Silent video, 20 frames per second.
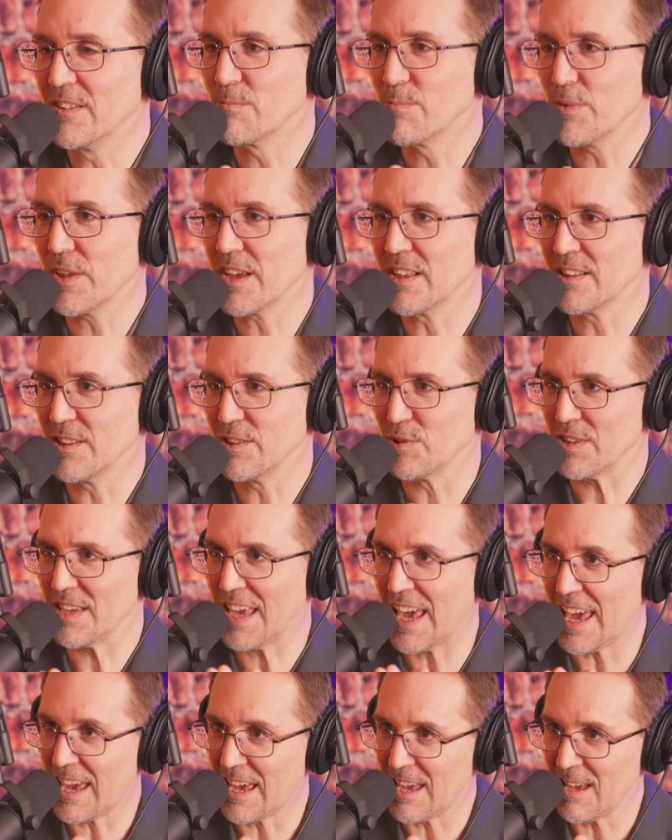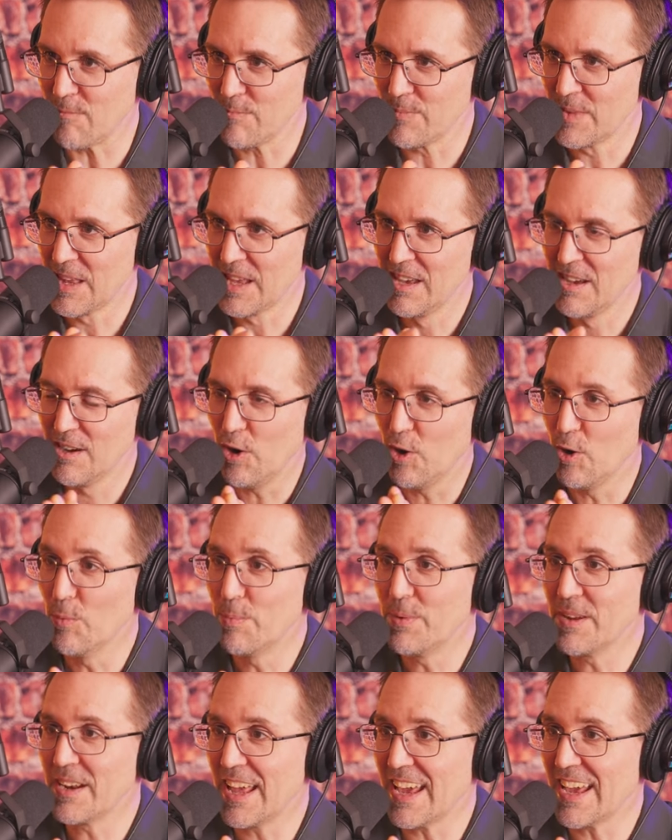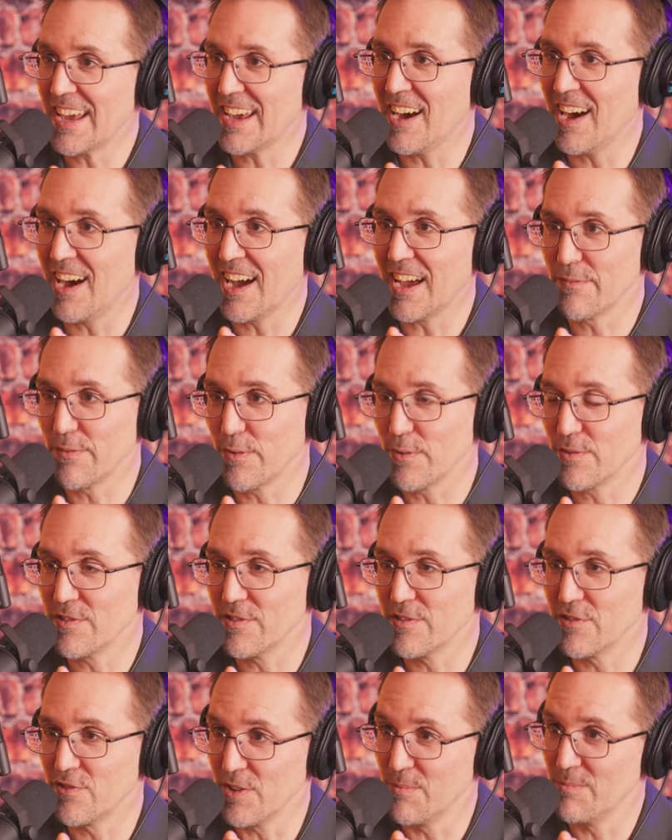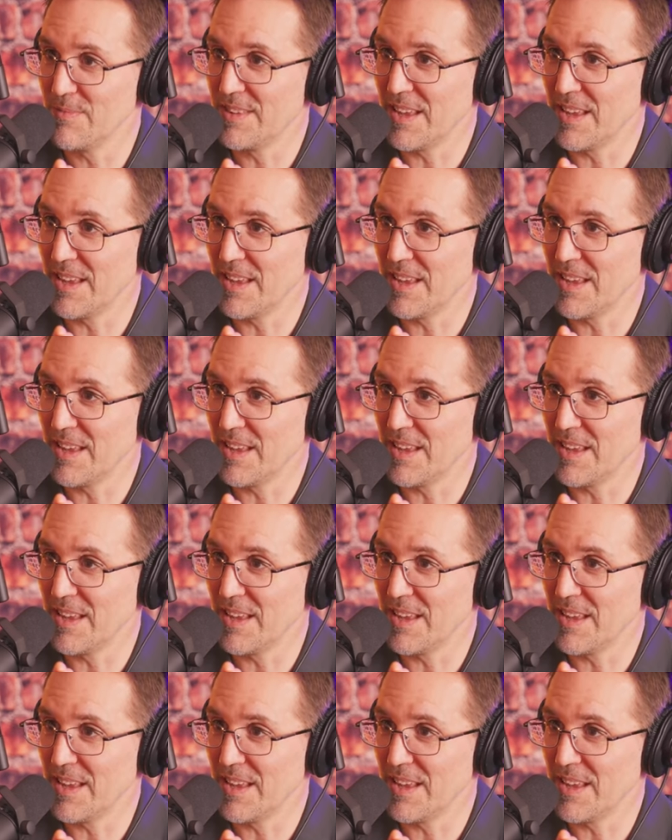to play a little game okay open ai versus jim